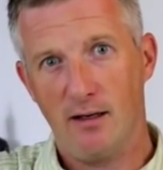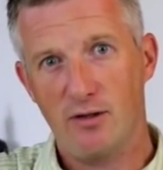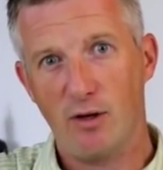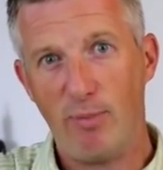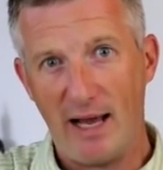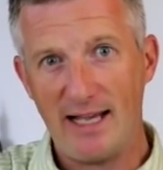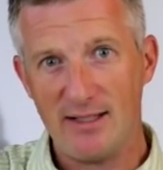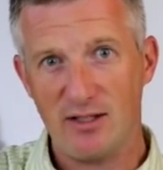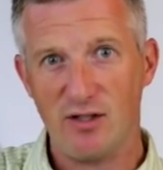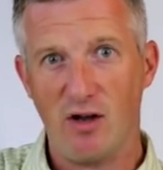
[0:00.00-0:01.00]
So a blank
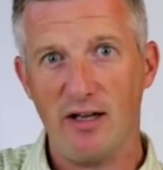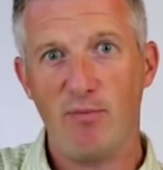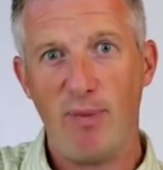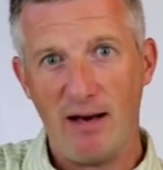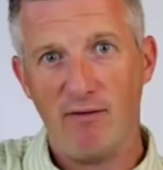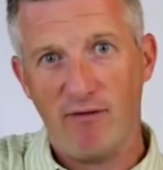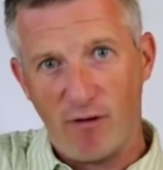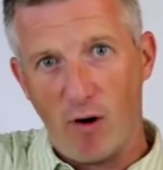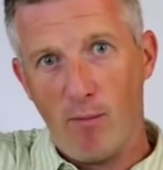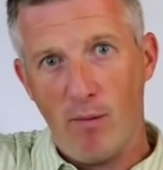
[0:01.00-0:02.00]
is designed to bend
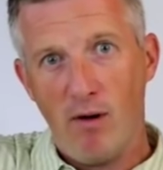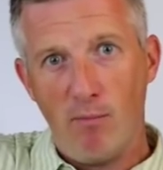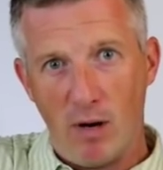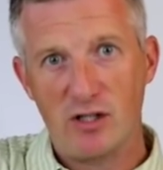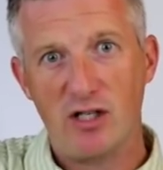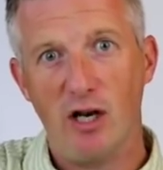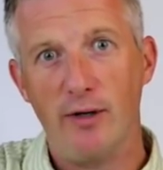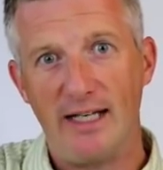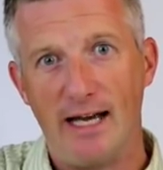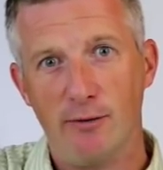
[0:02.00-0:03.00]
from much
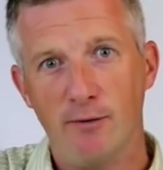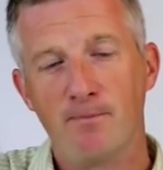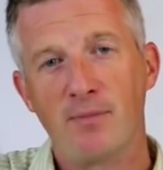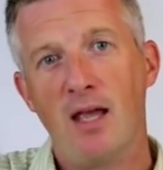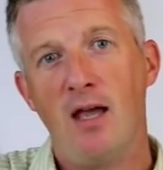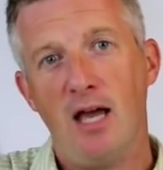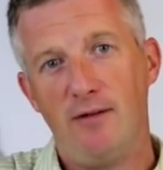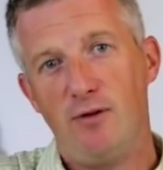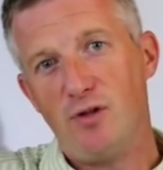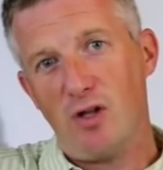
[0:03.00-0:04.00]
lower down. And
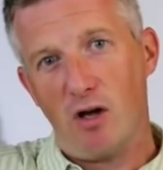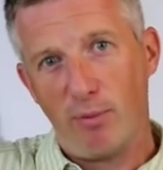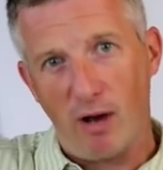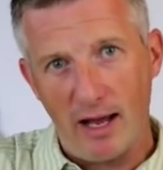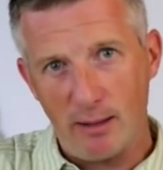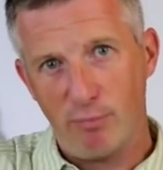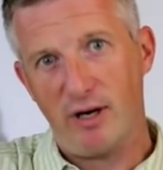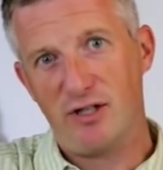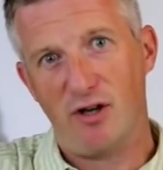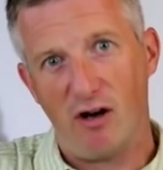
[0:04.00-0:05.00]
if you start applying
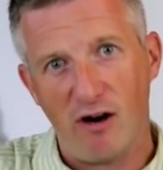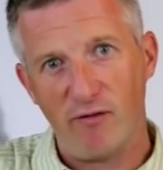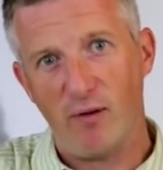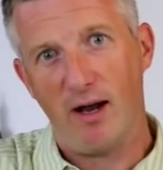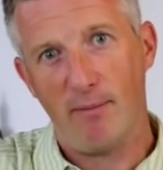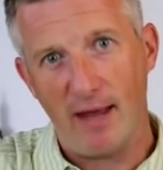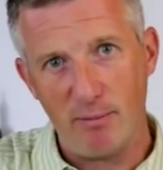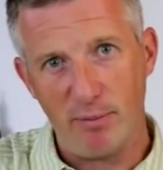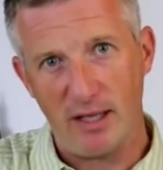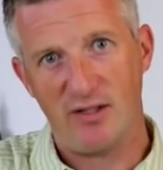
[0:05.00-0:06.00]
pressure halfway up
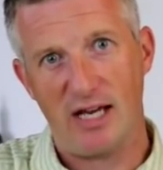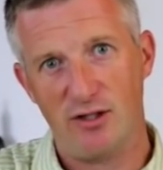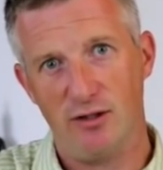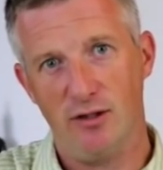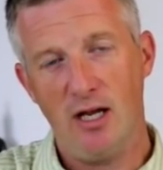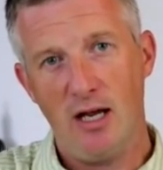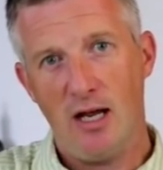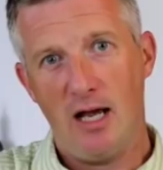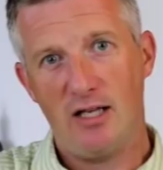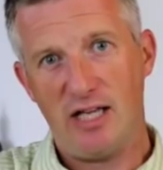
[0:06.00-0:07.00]
that butt section,
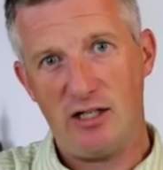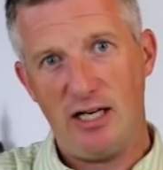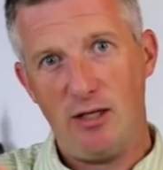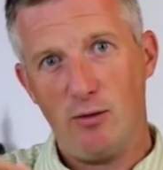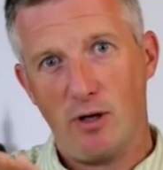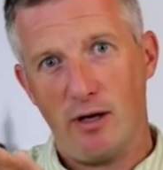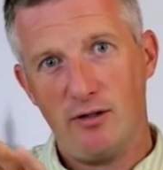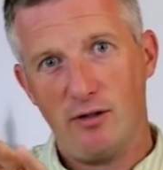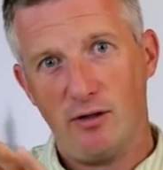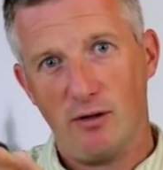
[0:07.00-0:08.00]
essentially you're going
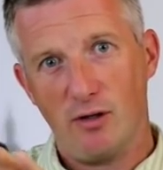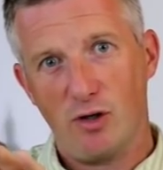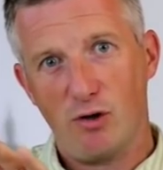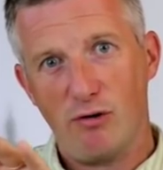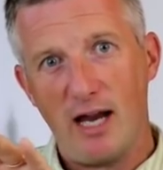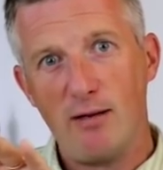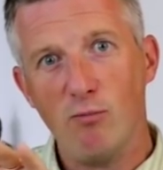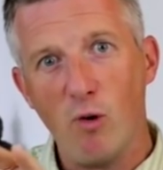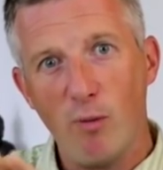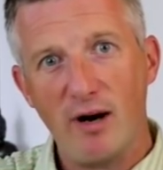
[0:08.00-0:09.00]
to create
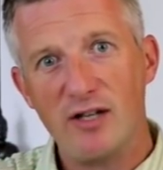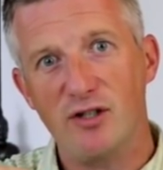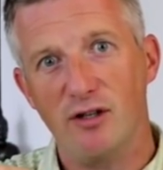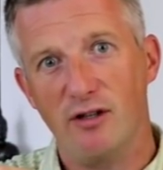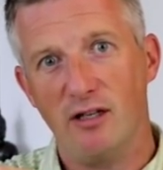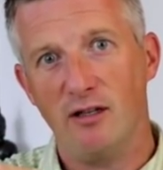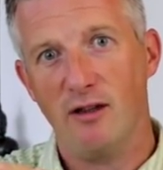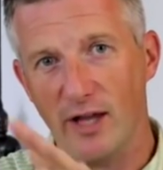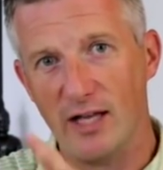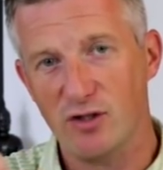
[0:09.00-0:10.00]
more pressure than
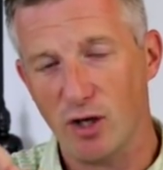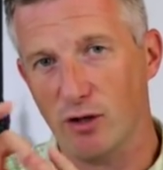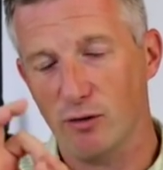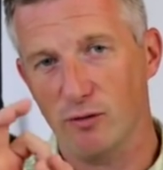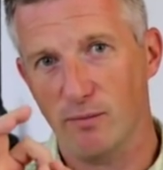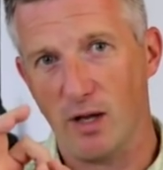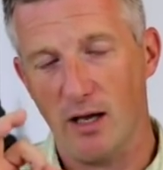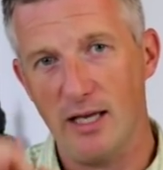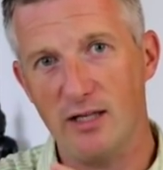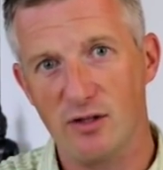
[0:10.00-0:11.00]
that circle
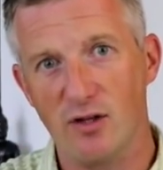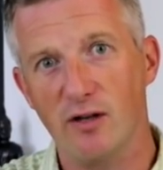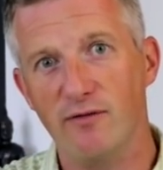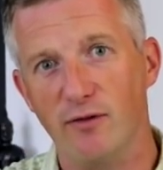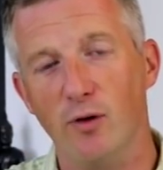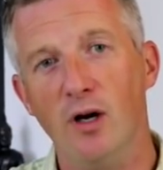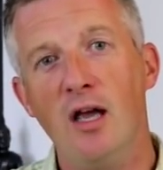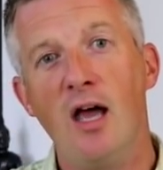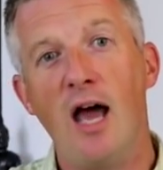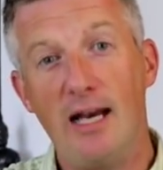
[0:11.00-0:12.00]
is designed for,
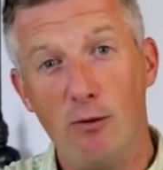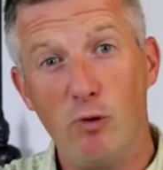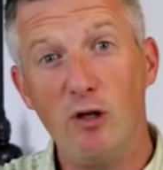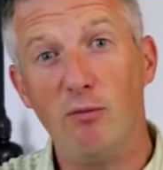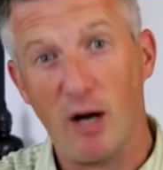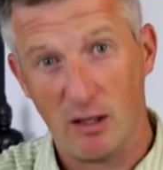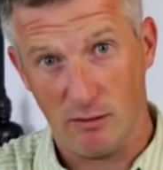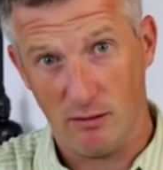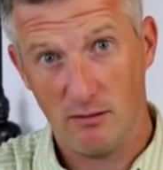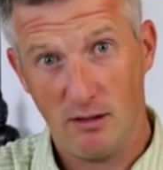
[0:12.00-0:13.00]
and it will buckle.